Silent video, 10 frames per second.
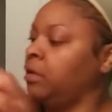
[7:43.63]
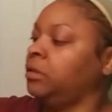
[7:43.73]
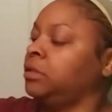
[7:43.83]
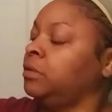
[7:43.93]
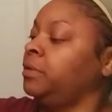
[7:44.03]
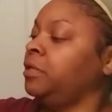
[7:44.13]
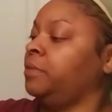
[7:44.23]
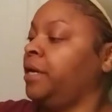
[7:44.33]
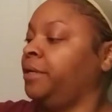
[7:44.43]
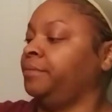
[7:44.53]
So
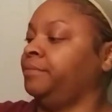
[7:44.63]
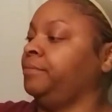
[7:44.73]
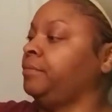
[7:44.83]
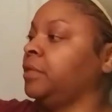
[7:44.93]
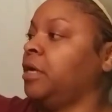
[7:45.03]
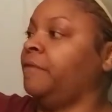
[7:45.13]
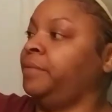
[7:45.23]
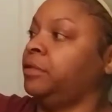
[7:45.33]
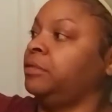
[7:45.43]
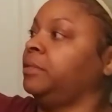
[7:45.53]
anyway, I'll
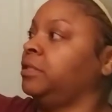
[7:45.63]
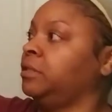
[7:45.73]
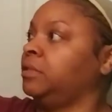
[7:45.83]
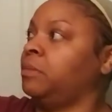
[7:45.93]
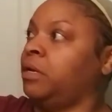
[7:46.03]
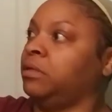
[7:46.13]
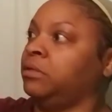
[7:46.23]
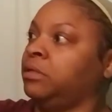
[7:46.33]
put them in the small,